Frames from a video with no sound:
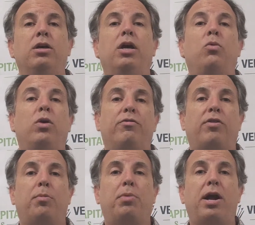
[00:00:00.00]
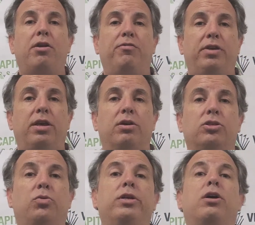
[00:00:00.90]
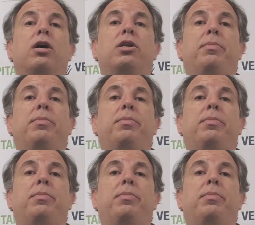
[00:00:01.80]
In one of our prior videos, we talked